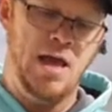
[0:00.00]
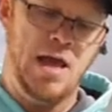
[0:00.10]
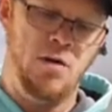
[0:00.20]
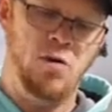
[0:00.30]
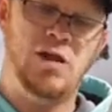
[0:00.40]

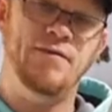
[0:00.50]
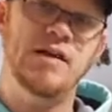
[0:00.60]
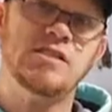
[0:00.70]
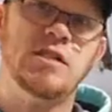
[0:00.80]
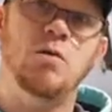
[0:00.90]
it will
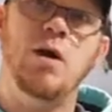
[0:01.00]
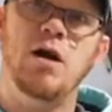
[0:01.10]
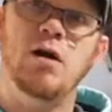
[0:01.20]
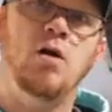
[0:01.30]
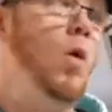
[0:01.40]
eventually wear
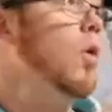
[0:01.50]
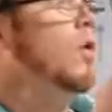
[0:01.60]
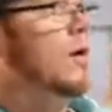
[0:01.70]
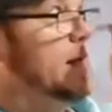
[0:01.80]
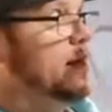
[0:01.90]
a
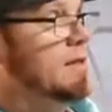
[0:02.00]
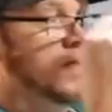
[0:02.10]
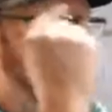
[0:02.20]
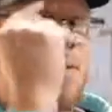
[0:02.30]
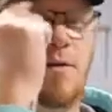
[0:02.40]
hole in the
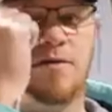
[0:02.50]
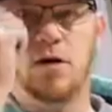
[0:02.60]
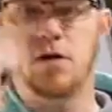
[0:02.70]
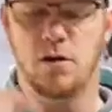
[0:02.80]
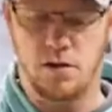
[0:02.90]
top of
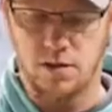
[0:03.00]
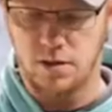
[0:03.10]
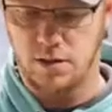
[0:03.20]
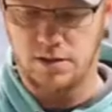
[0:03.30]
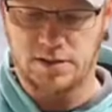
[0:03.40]
your
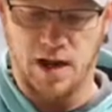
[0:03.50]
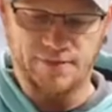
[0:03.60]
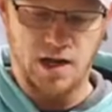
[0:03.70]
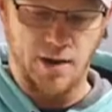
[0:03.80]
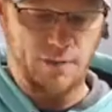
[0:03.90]

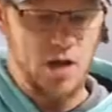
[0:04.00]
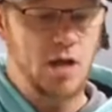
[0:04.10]
soft top.